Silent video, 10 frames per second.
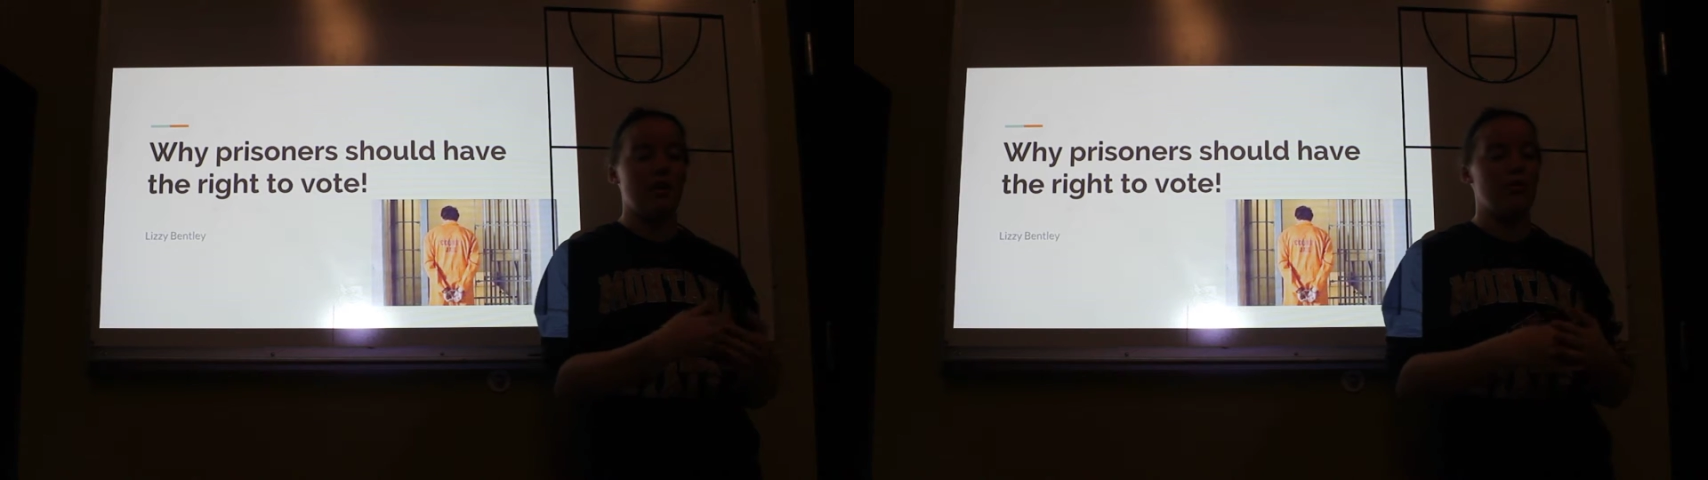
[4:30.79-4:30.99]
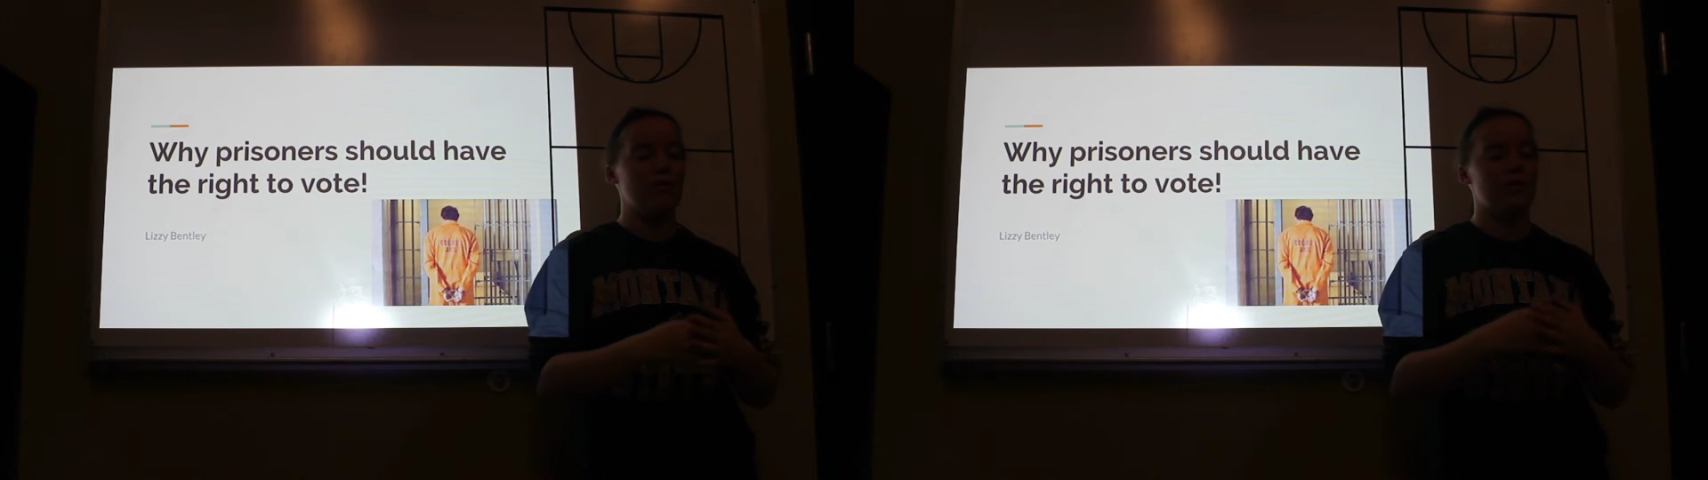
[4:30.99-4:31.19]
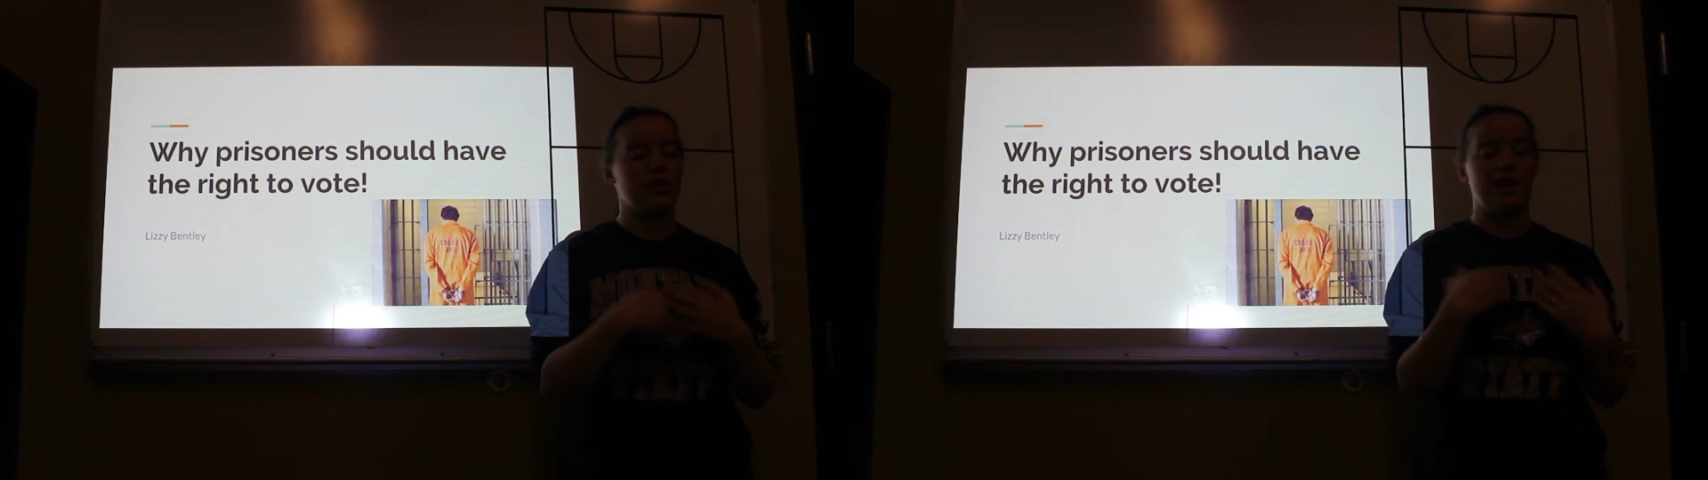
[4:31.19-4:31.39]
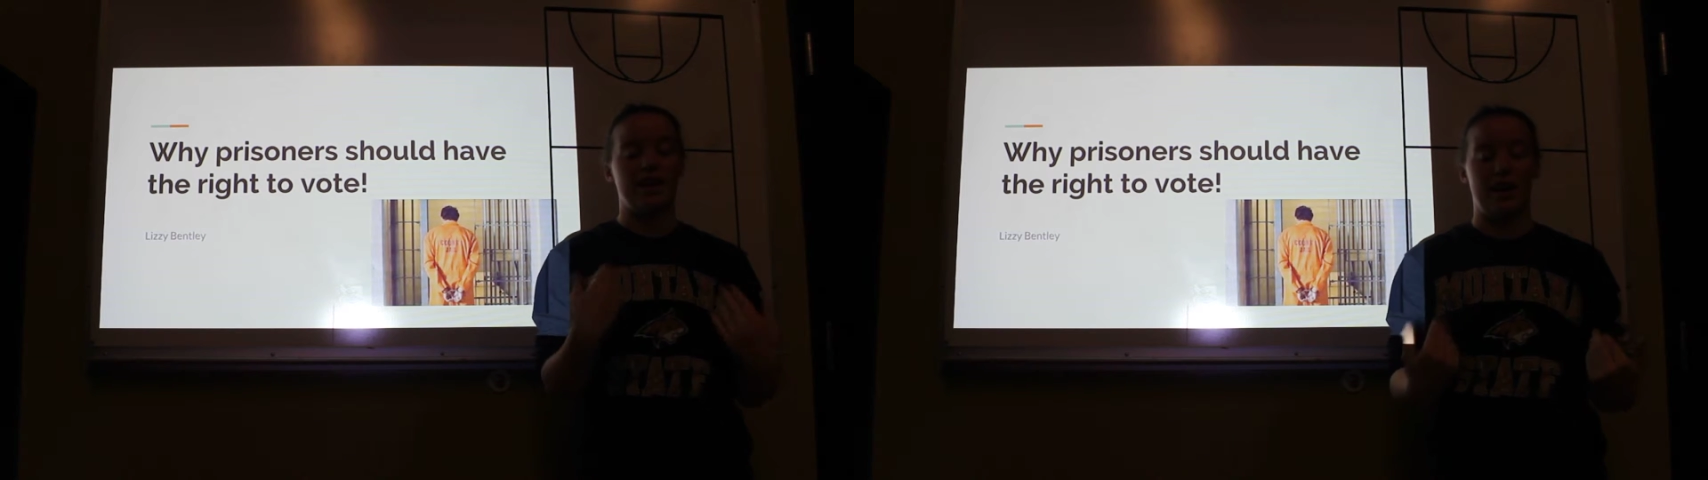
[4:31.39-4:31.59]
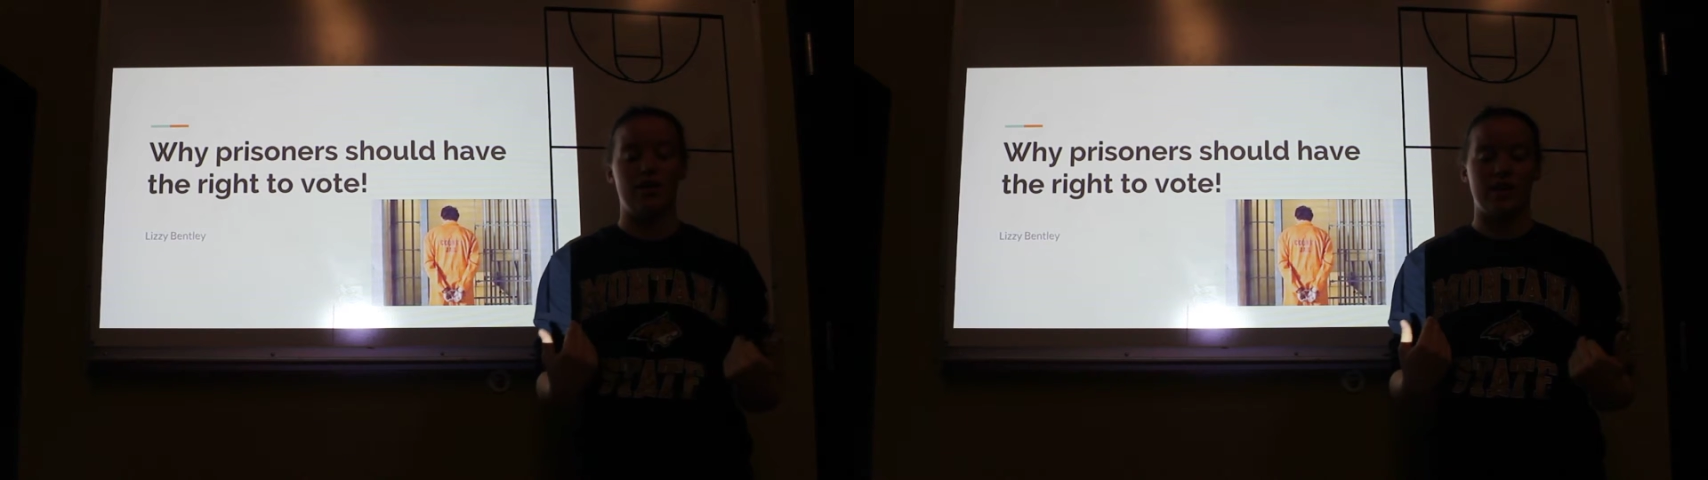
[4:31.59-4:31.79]
I won't feel like
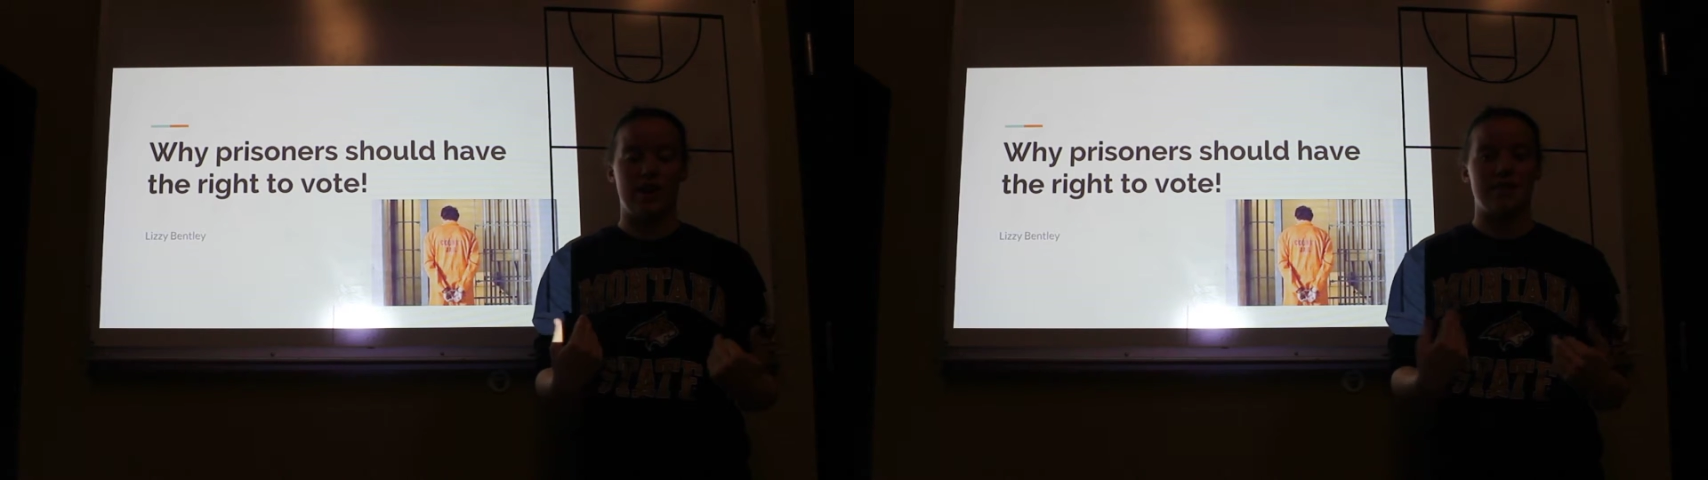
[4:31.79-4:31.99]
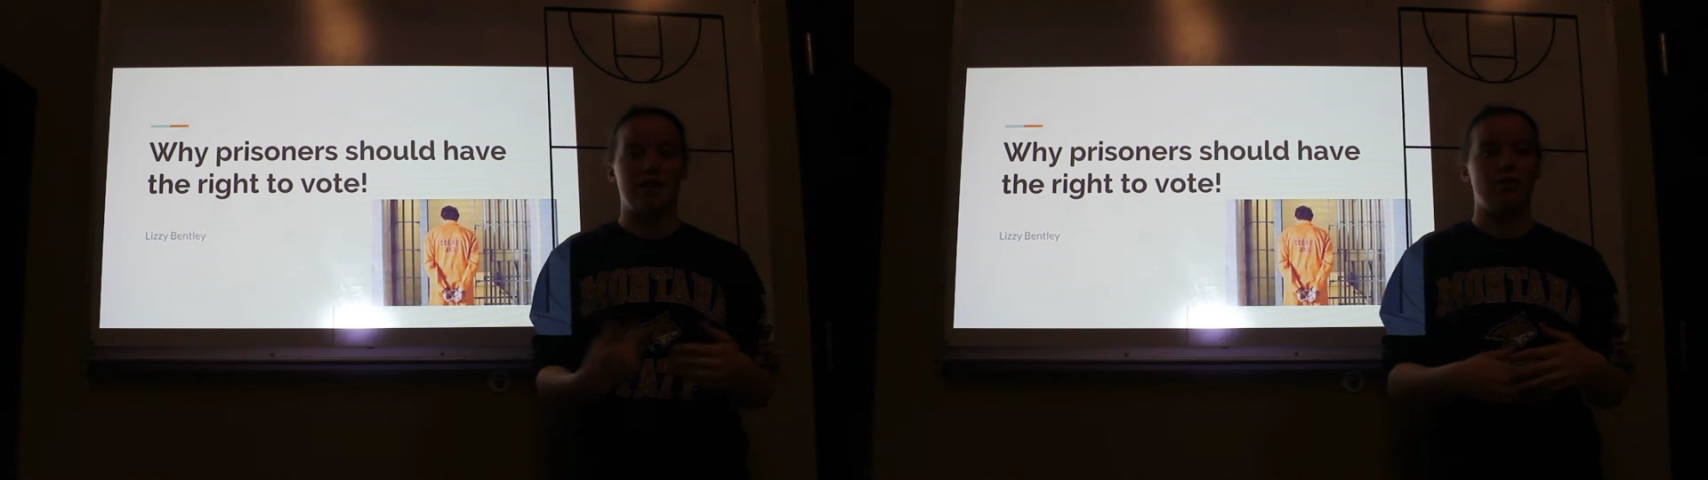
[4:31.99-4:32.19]
an outcast,